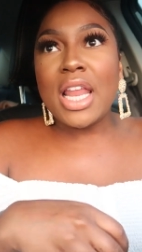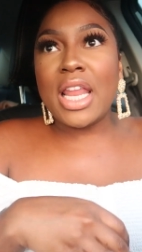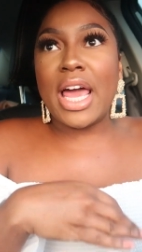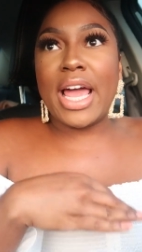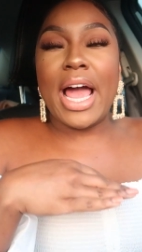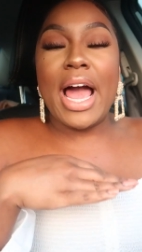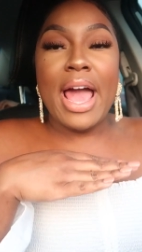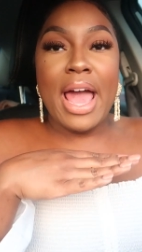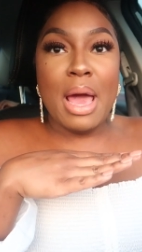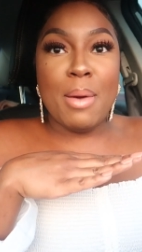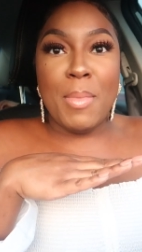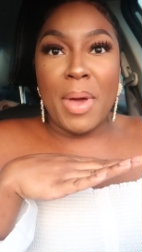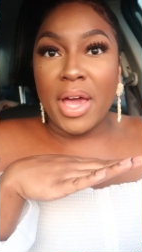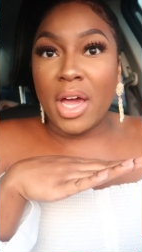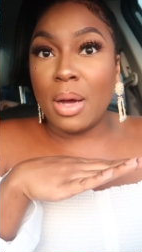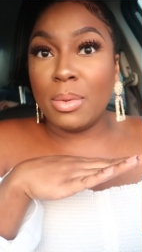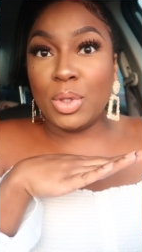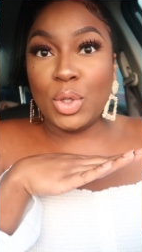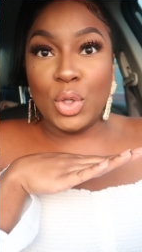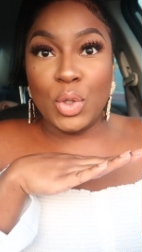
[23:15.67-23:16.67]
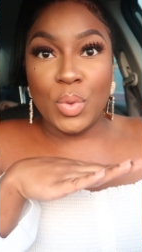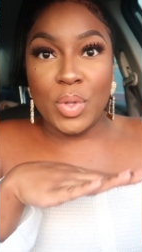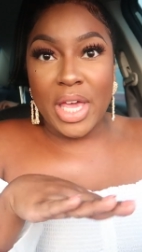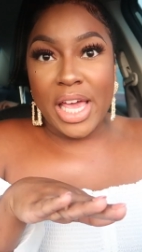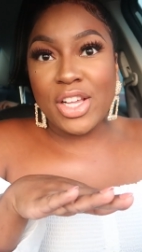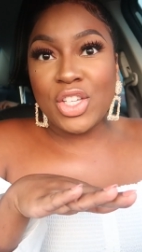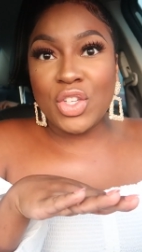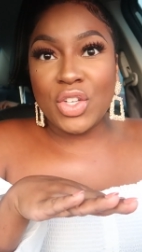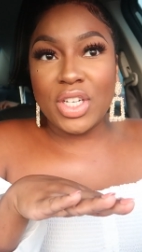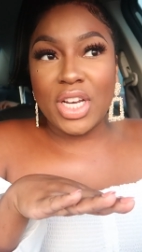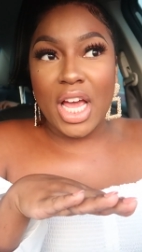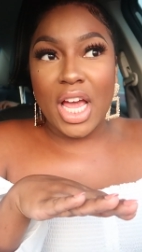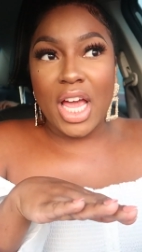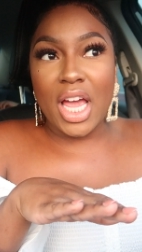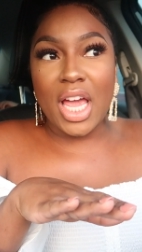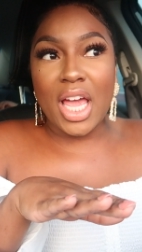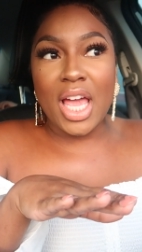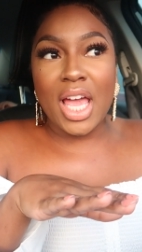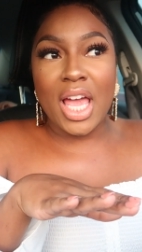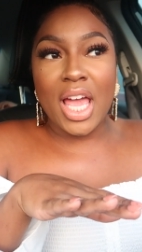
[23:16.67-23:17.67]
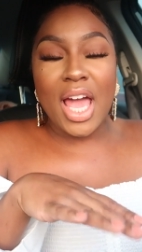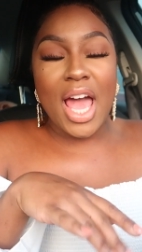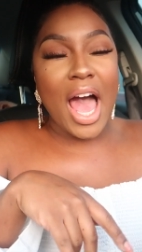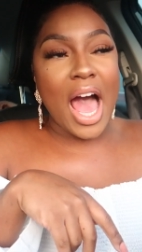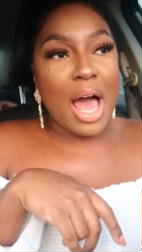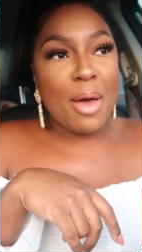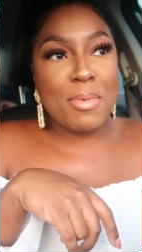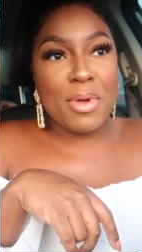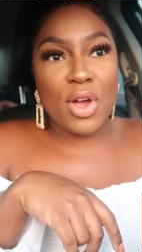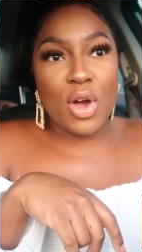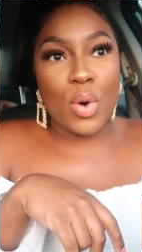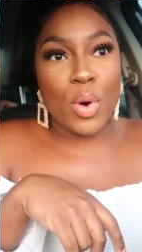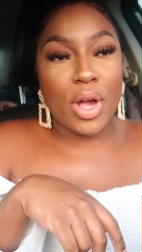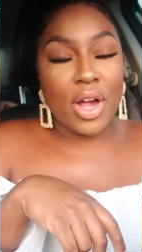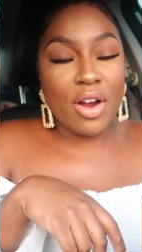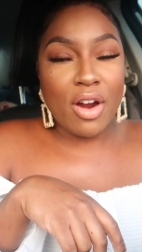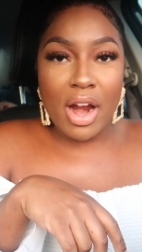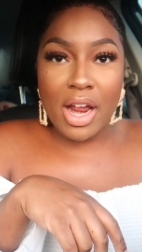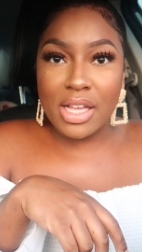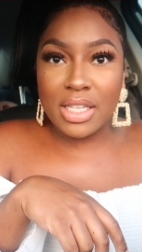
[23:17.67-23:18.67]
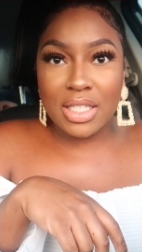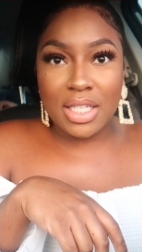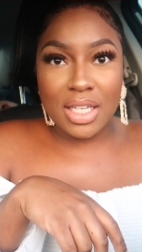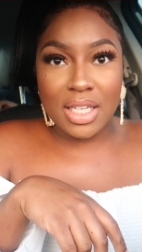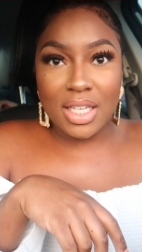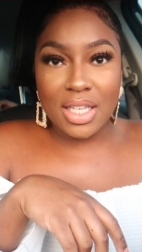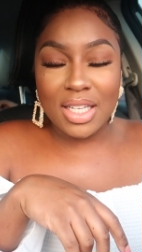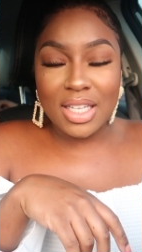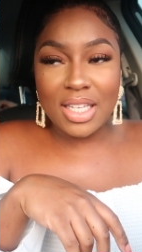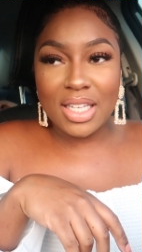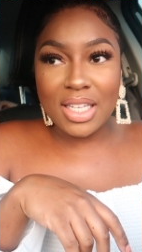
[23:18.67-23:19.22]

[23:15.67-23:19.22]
like i had makeup to do yesterday i've been going crazy